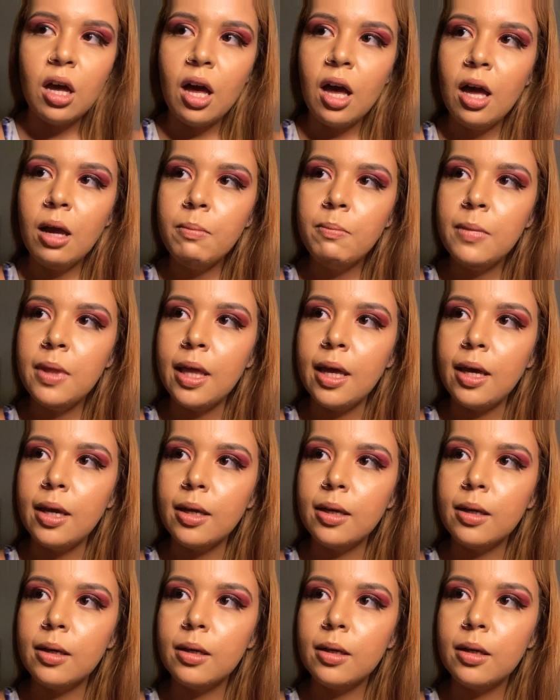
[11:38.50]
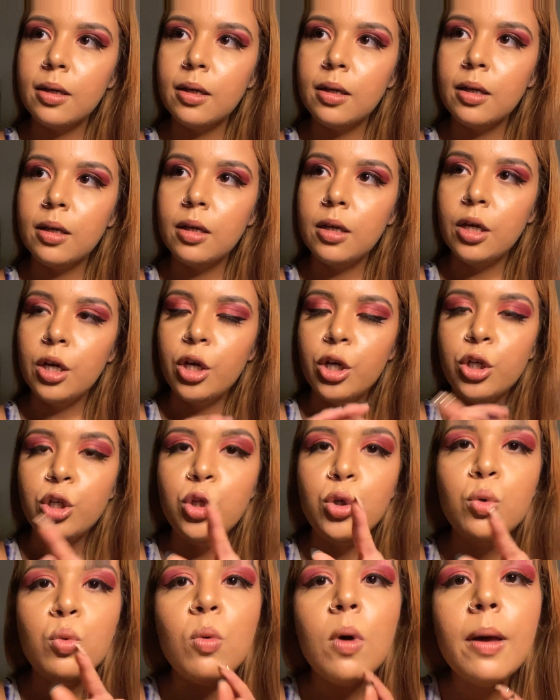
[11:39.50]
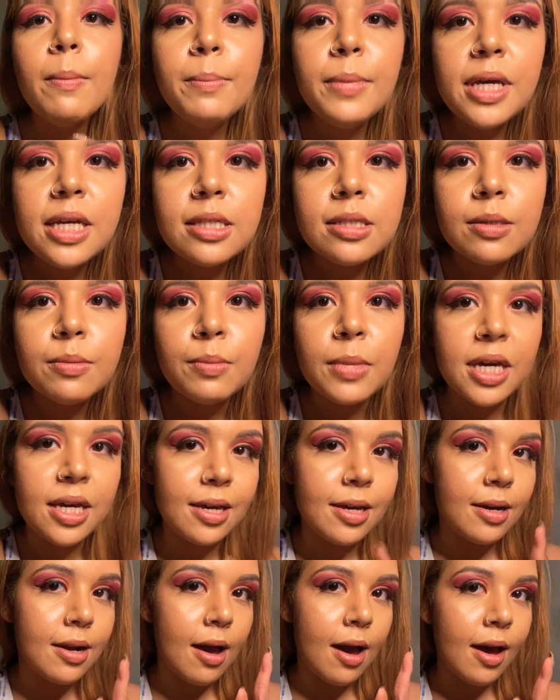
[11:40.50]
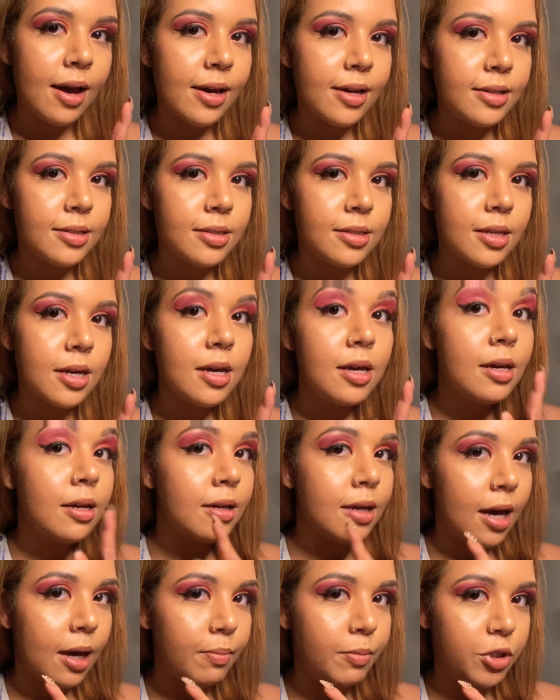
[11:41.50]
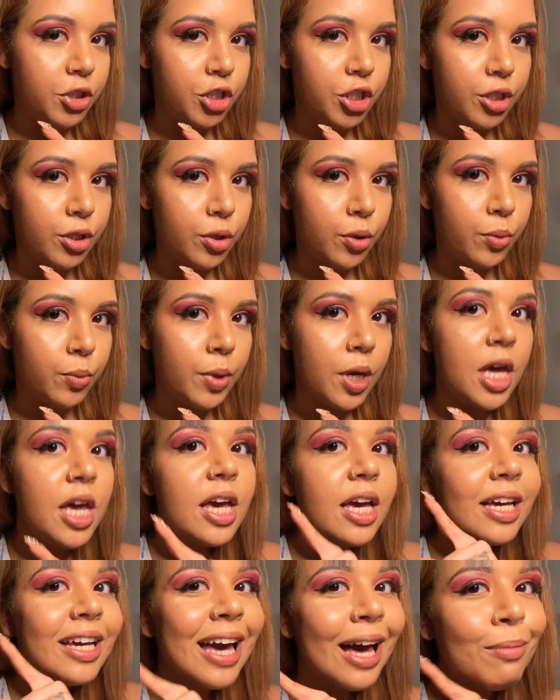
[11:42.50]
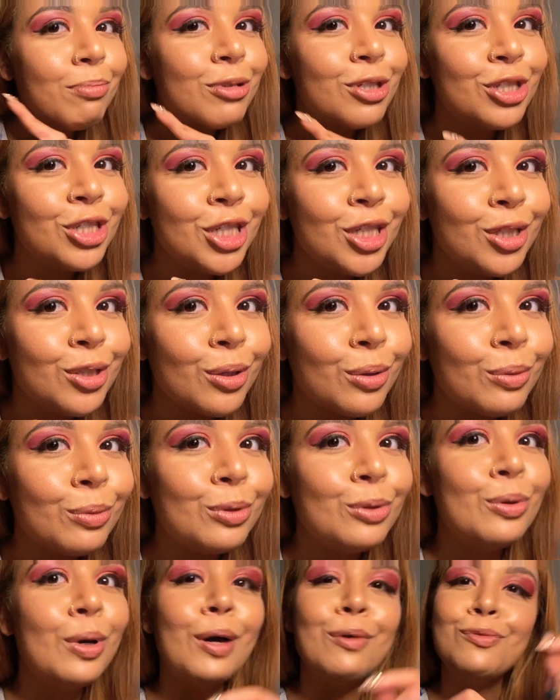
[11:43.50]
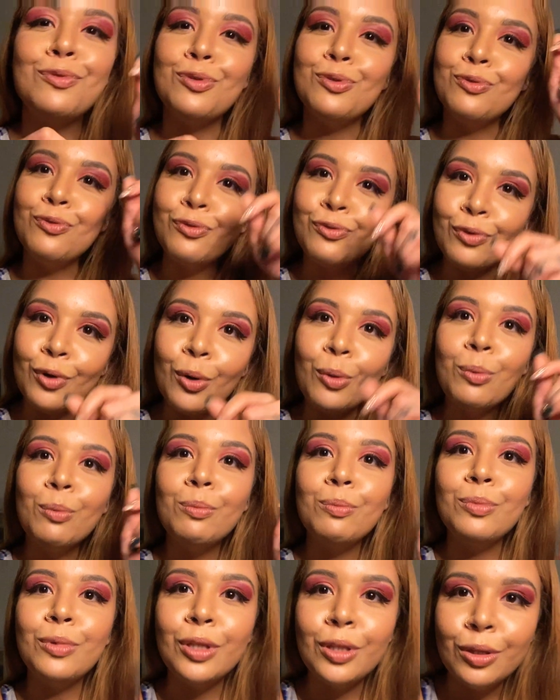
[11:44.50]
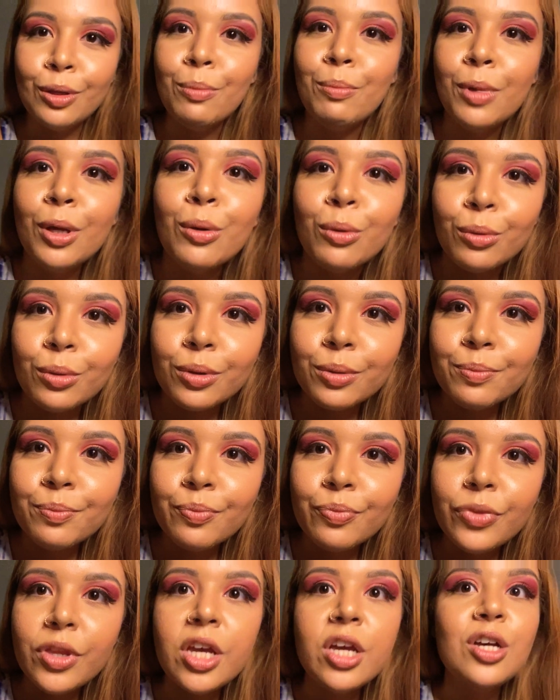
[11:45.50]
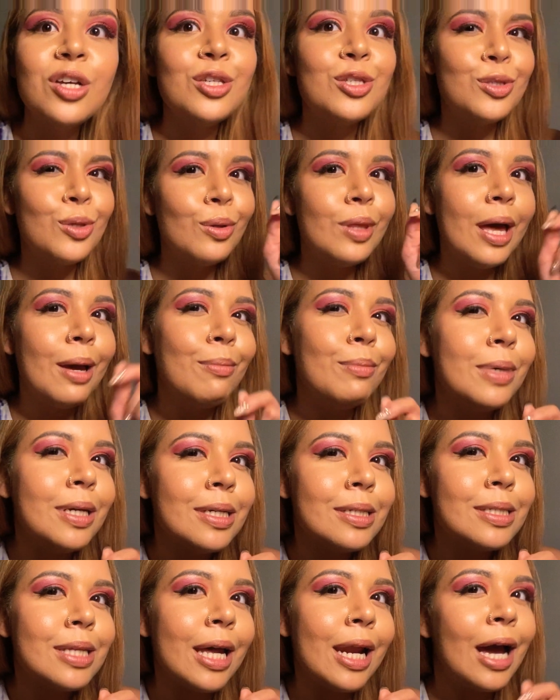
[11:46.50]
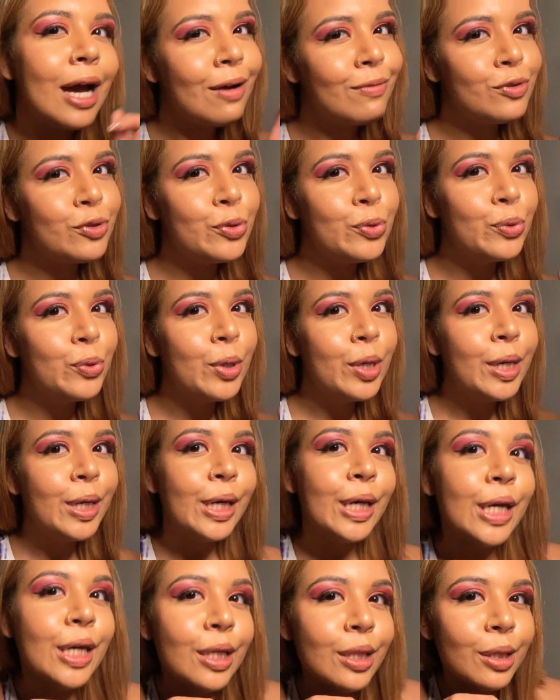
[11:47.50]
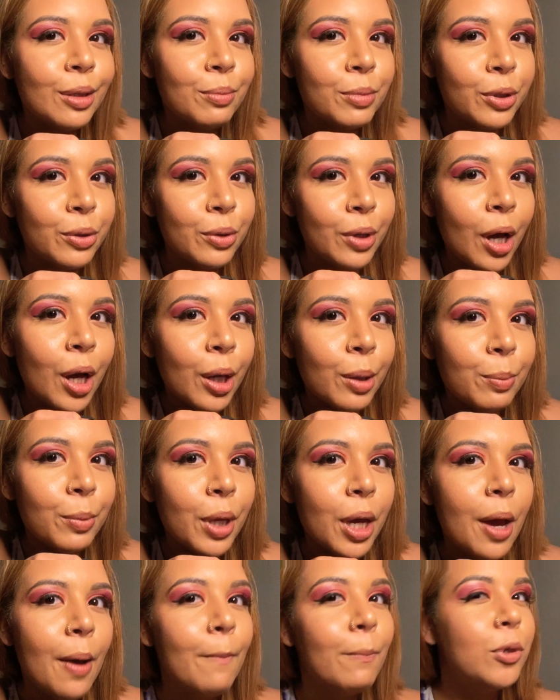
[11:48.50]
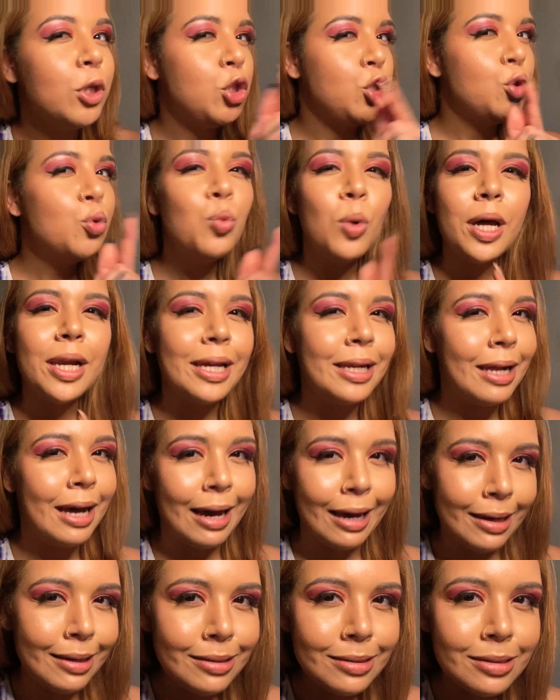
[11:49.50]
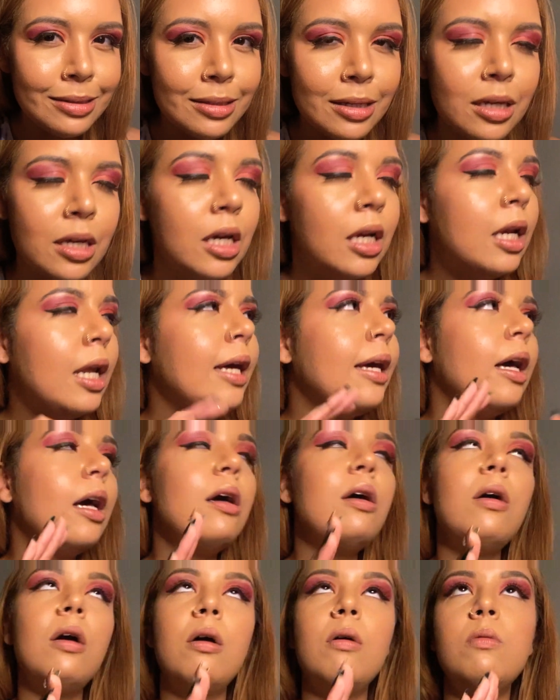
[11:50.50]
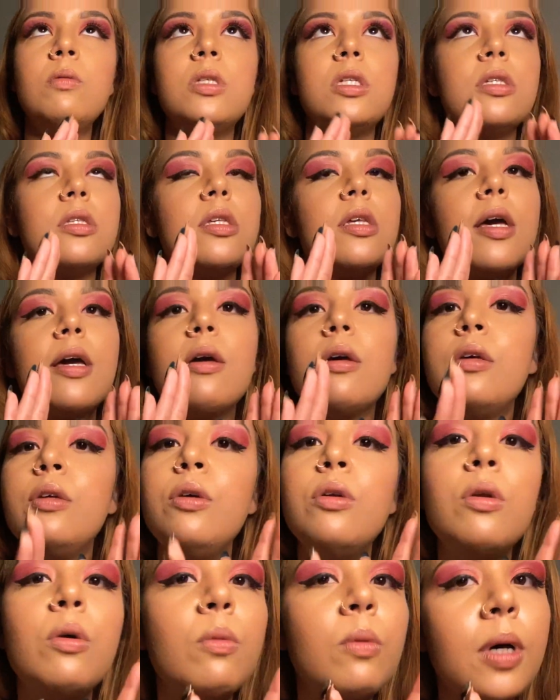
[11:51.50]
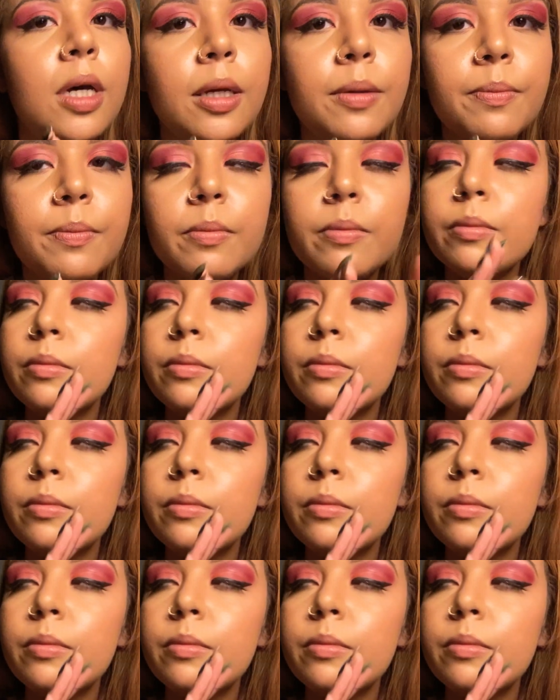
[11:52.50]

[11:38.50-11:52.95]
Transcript: I'm like, you want me to make an iced cappuccino? Cappuccino, you have to foam the milk. So that means that I have to heat the milk up. But you want it iced? Like, I, I was just like, you know what?